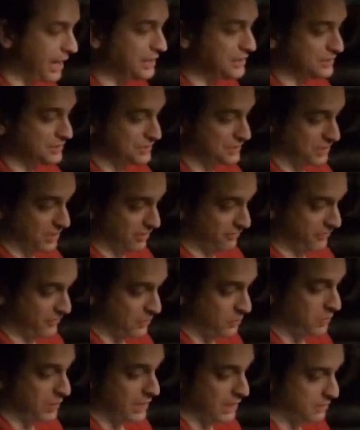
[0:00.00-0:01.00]
I
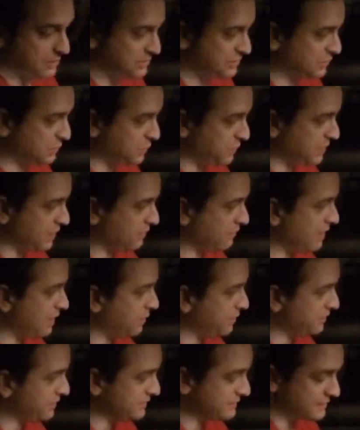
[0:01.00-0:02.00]
discovered while I was toying around
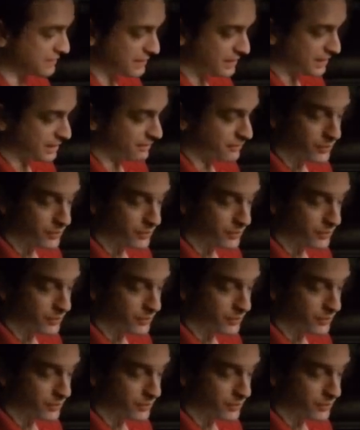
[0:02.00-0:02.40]
with it tonight.